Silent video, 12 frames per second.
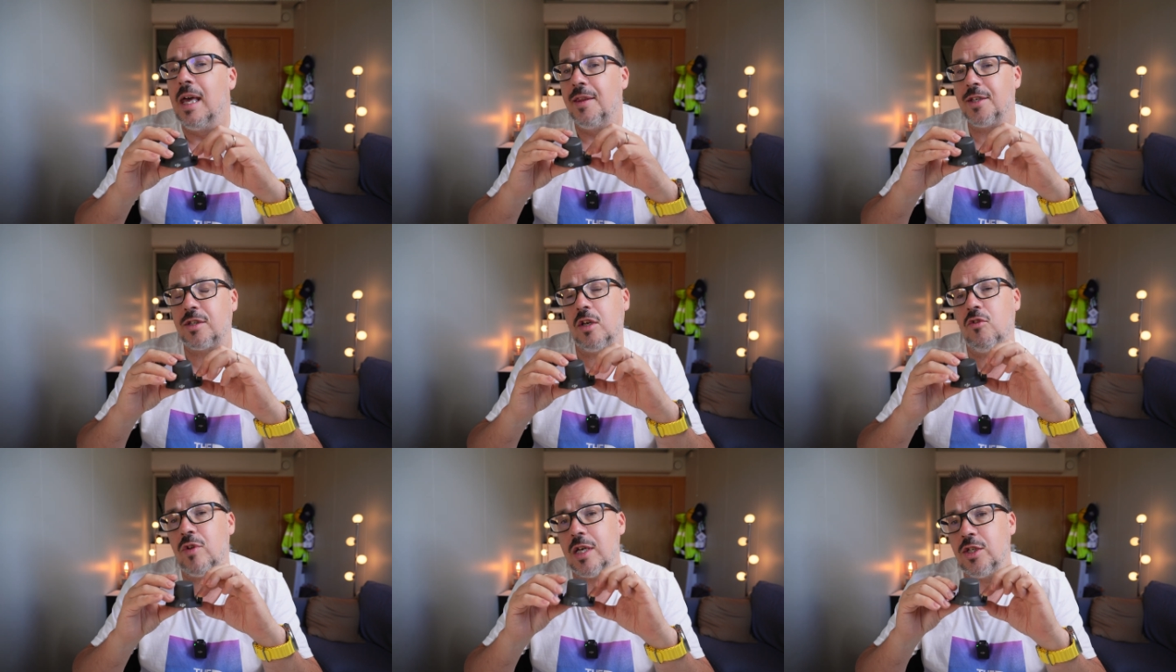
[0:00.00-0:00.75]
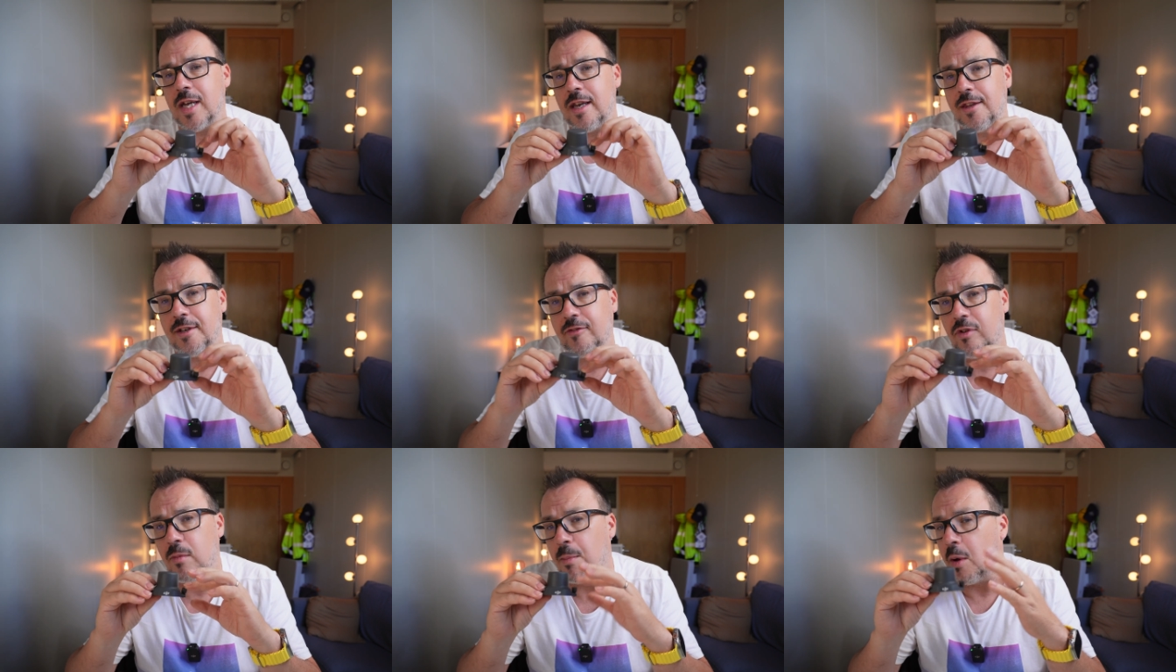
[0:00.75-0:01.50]
This can range anything
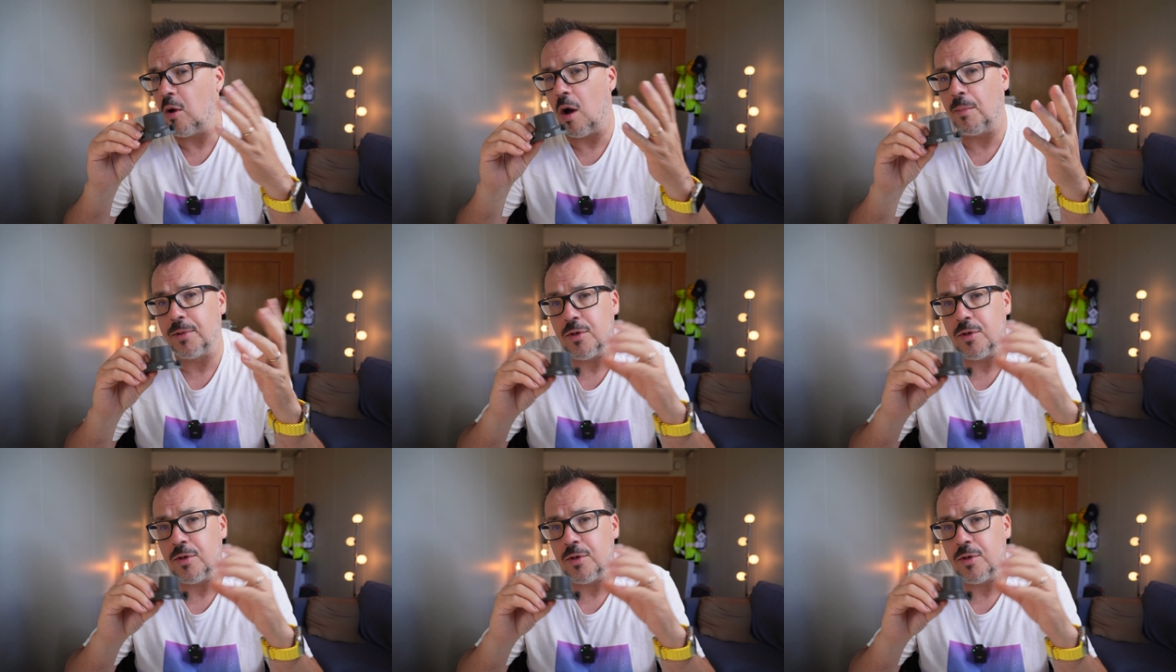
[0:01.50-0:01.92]
from about up